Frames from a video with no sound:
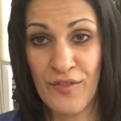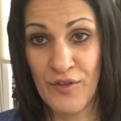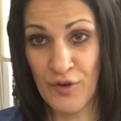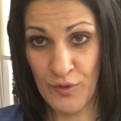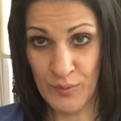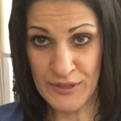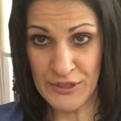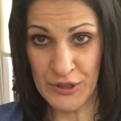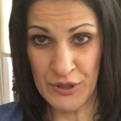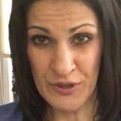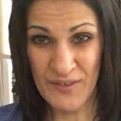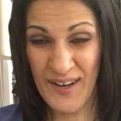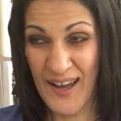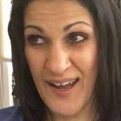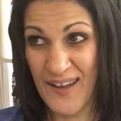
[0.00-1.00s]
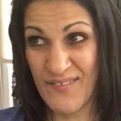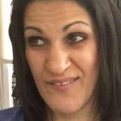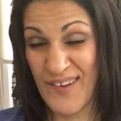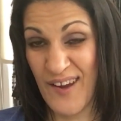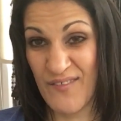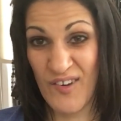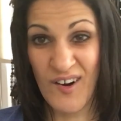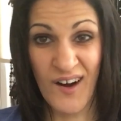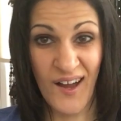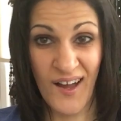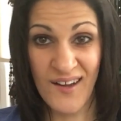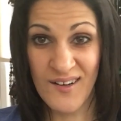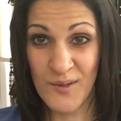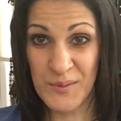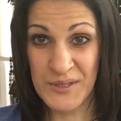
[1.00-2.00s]
your return. I've never
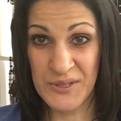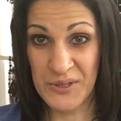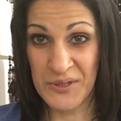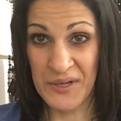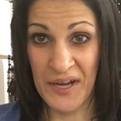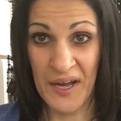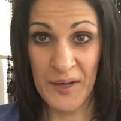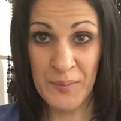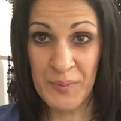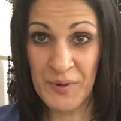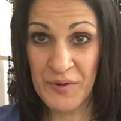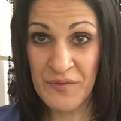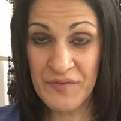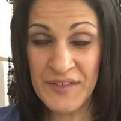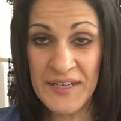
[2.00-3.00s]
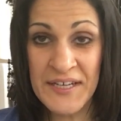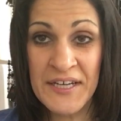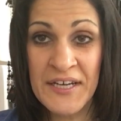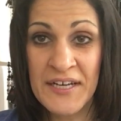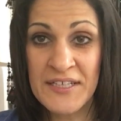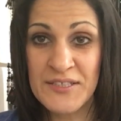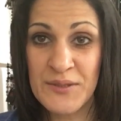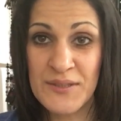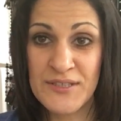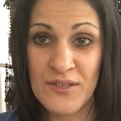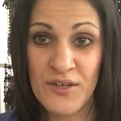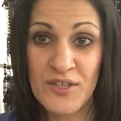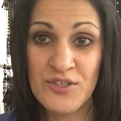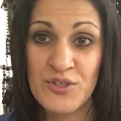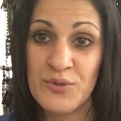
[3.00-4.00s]
had a return not approved. So as
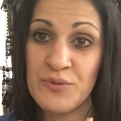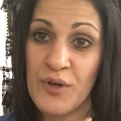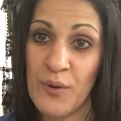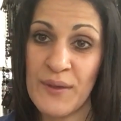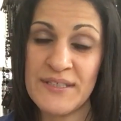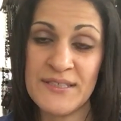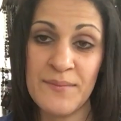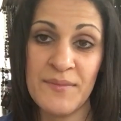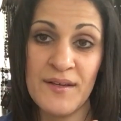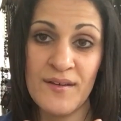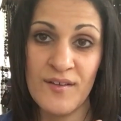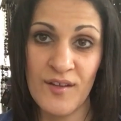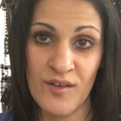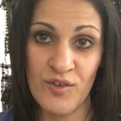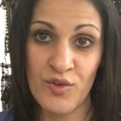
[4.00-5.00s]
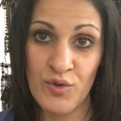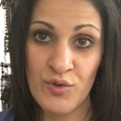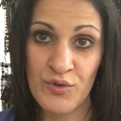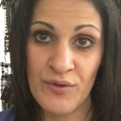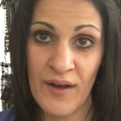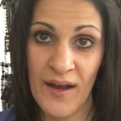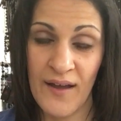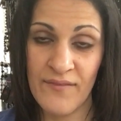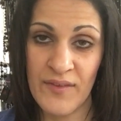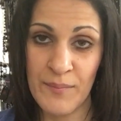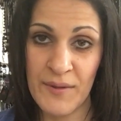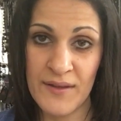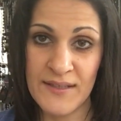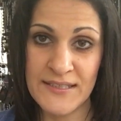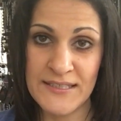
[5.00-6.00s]
long as you know it's something that you do not have the
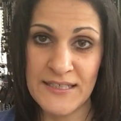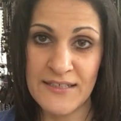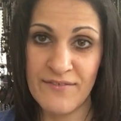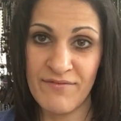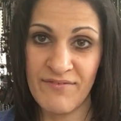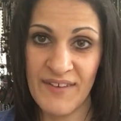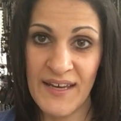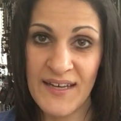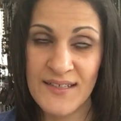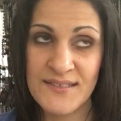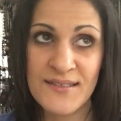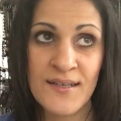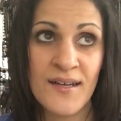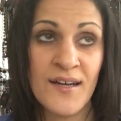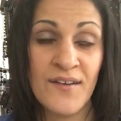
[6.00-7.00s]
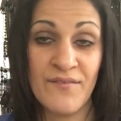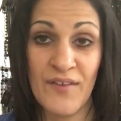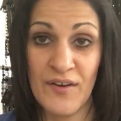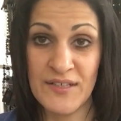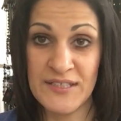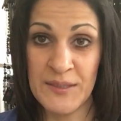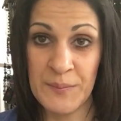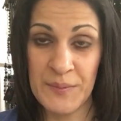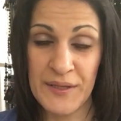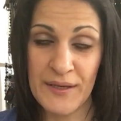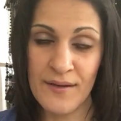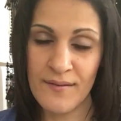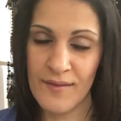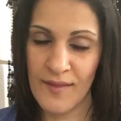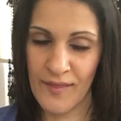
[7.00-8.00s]
ability to fix, very
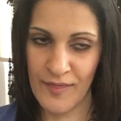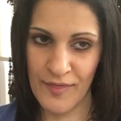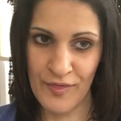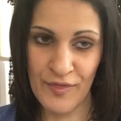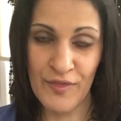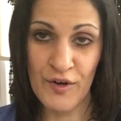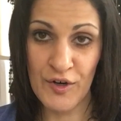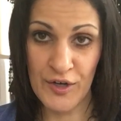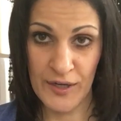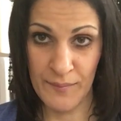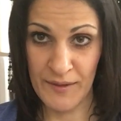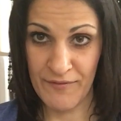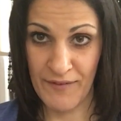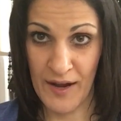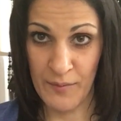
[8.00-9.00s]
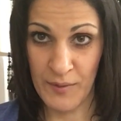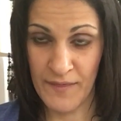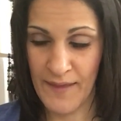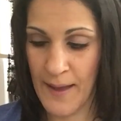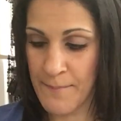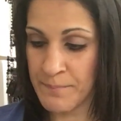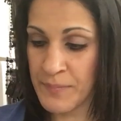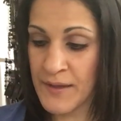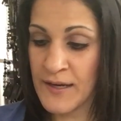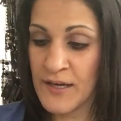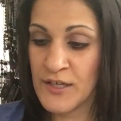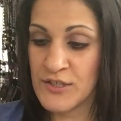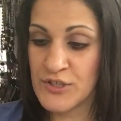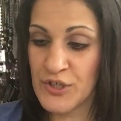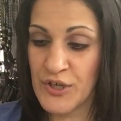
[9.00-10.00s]
simply, they're gonna be fine with that.
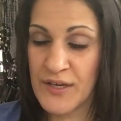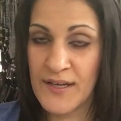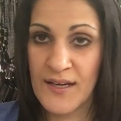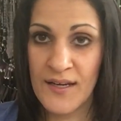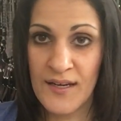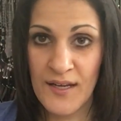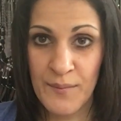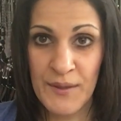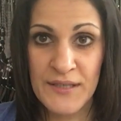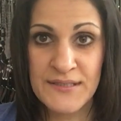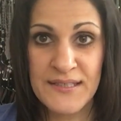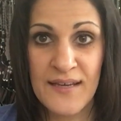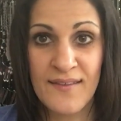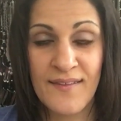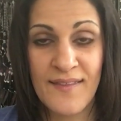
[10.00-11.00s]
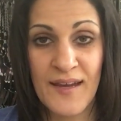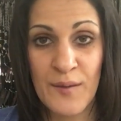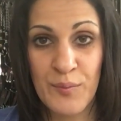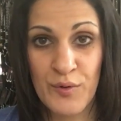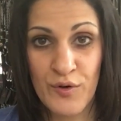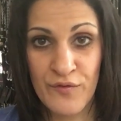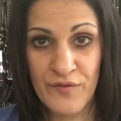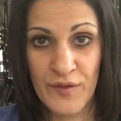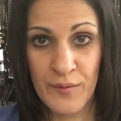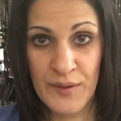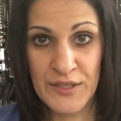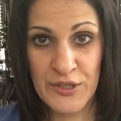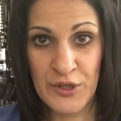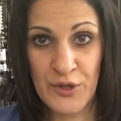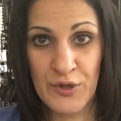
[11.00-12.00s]
So you're gonna get an email saying that they approved the
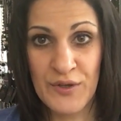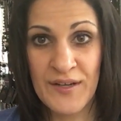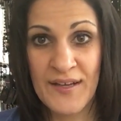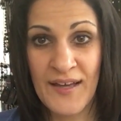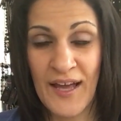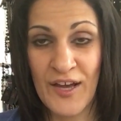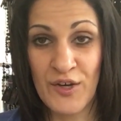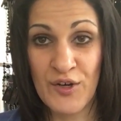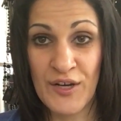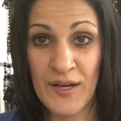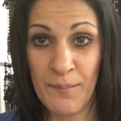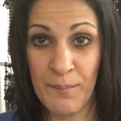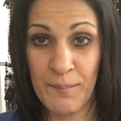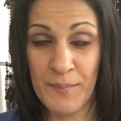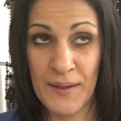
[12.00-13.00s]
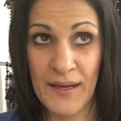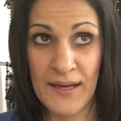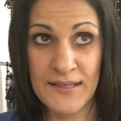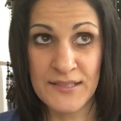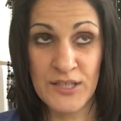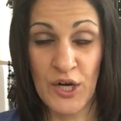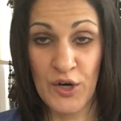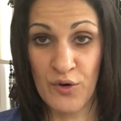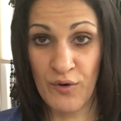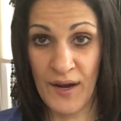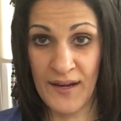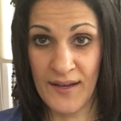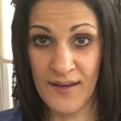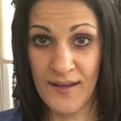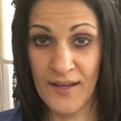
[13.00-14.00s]
return and you're gonna get a
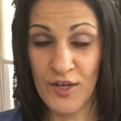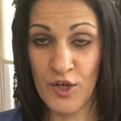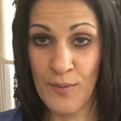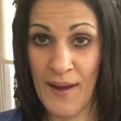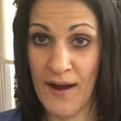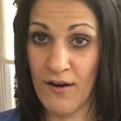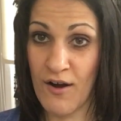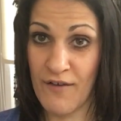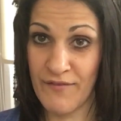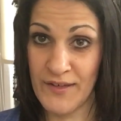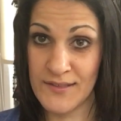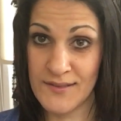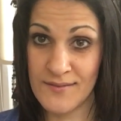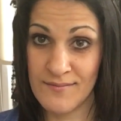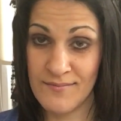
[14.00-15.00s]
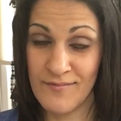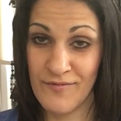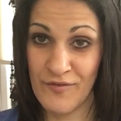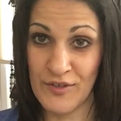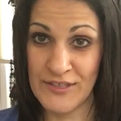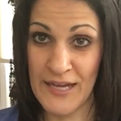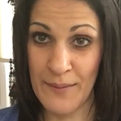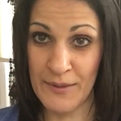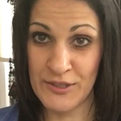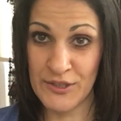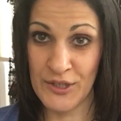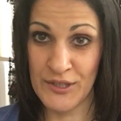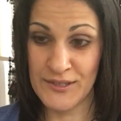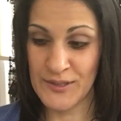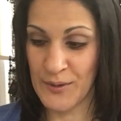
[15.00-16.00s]
credit in your back office for damaged
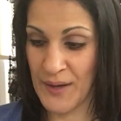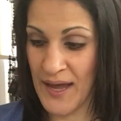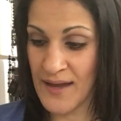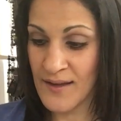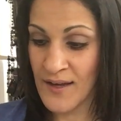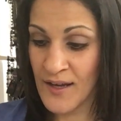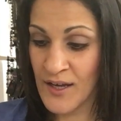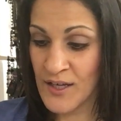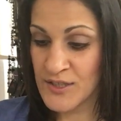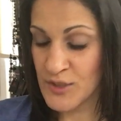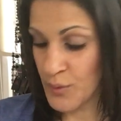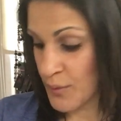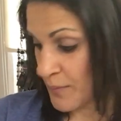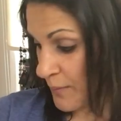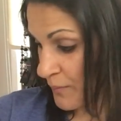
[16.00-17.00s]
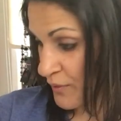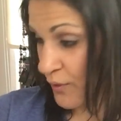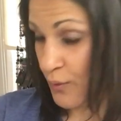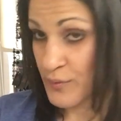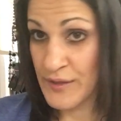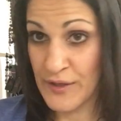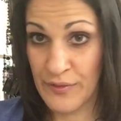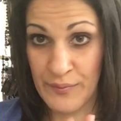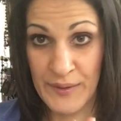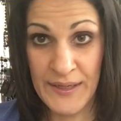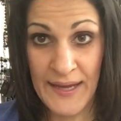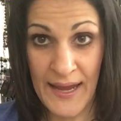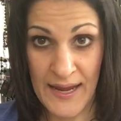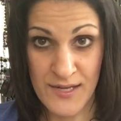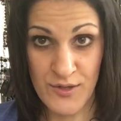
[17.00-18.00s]
goods, okay? So remember, only 3
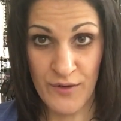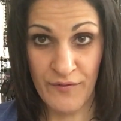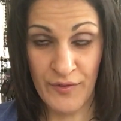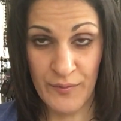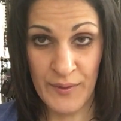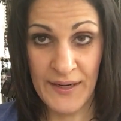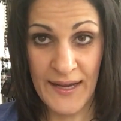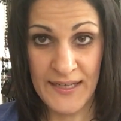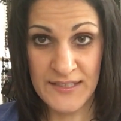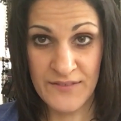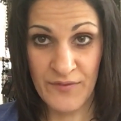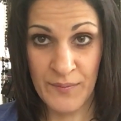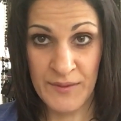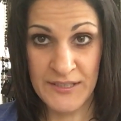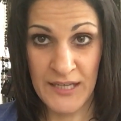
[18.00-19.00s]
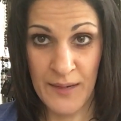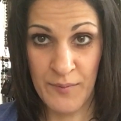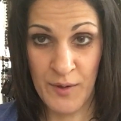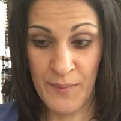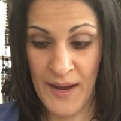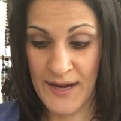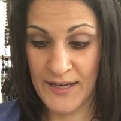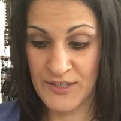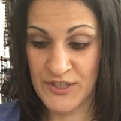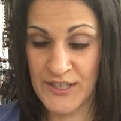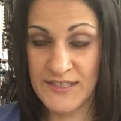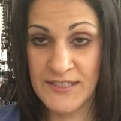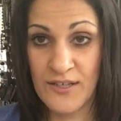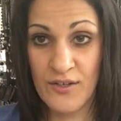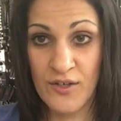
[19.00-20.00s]
days. You have 3 days from the time your package
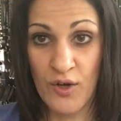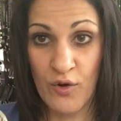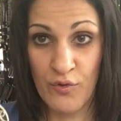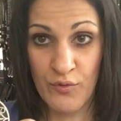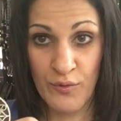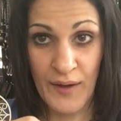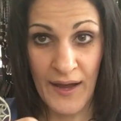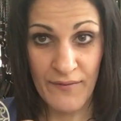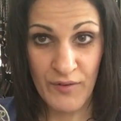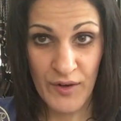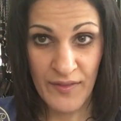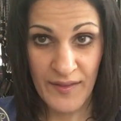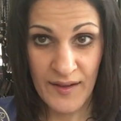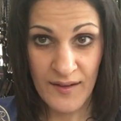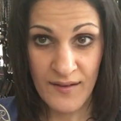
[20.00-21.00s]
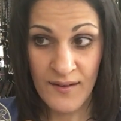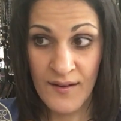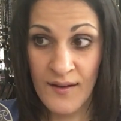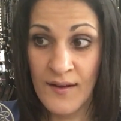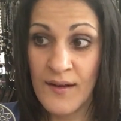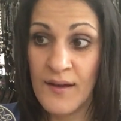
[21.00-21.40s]
gets there to go through everything